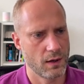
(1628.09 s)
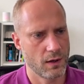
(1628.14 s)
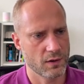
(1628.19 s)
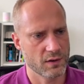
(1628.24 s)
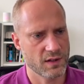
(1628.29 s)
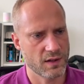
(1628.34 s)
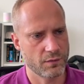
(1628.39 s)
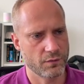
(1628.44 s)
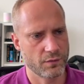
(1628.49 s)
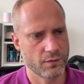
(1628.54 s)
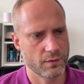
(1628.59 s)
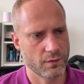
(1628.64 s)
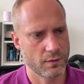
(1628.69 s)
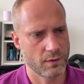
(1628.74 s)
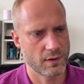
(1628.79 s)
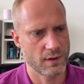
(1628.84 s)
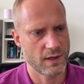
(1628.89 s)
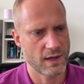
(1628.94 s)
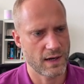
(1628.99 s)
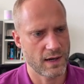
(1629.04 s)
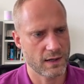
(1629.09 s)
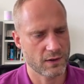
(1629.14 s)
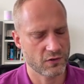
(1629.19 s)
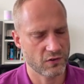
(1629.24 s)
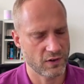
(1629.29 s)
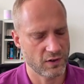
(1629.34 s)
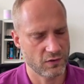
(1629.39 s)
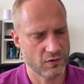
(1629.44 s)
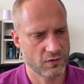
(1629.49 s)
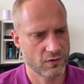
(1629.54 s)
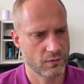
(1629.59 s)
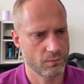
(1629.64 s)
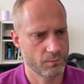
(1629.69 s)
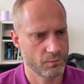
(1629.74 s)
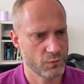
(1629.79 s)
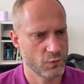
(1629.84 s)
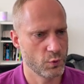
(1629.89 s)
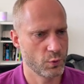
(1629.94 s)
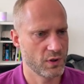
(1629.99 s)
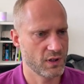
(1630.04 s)
give access
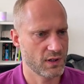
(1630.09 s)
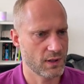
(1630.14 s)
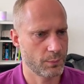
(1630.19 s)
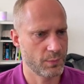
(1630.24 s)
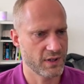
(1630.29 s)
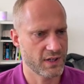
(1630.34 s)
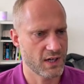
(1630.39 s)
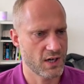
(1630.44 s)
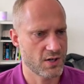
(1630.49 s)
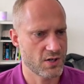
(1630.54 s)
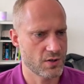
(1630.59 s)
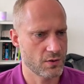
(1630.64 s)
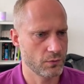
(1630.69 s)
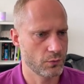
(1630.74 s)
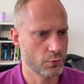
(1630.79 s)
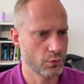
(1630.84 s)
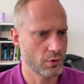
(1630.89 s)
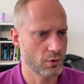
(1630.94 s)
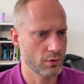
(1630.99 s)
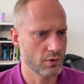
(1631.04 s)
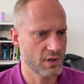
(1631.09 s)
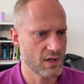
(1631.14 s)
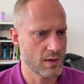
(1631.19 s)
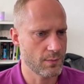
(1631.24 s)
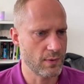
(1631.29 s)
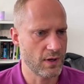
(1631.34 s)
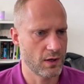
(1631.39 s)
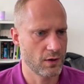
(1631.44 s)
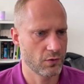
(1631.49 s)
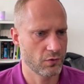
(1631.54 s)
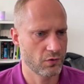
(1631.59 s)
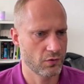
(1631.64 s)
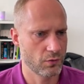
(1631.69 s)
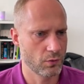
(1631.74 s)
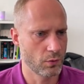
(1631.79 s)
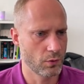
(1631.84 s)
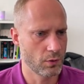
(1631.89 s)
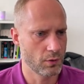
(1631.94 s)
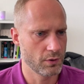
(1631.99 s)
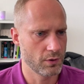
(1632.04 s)
to that application, to your emails, to
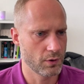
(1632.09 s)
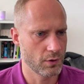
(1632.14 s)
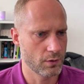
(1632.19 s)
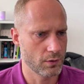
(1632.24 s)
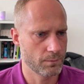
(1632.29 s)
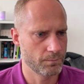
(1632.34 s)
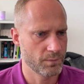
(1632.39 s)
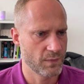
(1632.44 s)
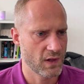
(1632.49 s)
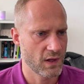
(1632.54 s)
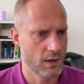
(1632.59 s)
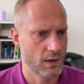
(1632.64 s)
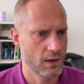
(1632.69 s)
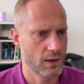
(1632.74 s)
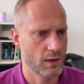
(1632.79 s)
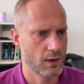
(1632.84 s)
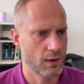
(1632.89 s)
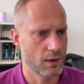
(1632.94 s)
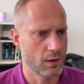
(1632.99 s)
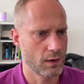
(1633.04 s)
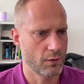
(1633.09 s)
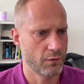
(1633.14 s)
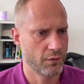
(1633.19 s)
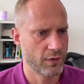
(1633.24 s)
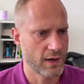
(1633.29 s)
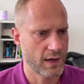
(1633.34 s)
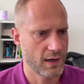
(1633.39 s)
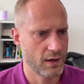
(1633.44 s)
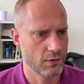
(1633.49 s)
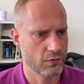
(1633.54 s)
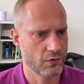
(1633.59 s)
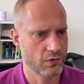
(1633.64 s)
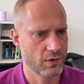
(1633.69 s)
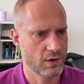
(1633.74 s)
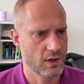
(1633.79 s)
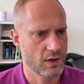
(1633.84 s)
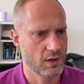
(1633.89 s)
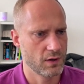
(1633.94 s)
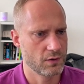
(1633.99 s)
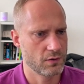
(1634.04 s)
all your files,
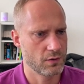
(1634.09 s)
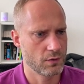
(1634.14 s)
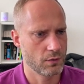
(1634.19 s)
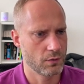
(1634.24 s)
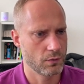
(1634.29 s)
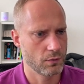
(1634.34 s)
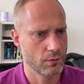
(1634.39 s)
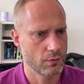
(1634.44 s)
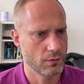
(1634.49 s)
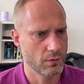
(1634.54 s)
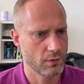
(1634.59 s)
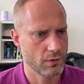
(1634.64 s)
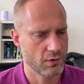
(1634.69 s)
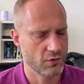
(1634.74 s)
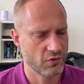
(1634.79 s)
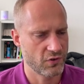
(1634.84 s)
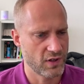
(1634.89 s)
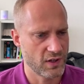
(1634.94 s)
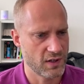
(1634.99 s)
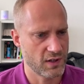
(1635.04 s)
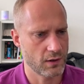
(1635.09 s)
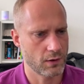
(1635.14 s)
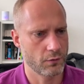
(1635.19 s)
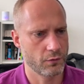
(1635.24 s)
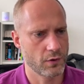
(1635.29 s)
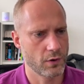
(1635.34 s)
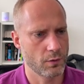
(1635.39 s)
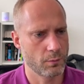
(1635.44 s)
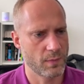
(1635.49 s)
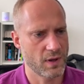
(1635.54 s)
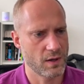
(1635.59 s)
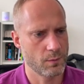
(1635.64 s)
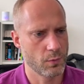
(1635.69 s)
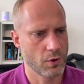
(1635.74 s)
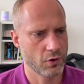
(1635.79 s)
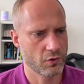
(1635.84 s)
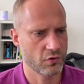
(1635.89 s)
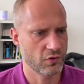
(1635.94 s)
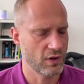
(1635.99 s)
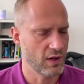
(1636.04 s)
to setting of your
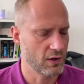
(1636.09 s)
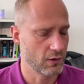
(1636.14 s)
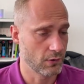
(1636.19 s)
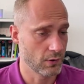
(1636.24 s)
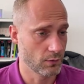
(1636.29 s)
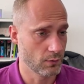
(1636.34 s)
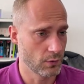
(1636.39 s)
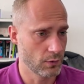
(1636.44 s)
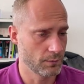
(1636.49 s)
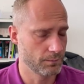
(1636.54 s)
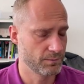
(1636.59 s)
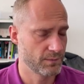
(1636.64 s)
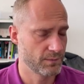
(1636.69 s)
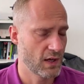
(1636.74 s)
mailbox, and so on.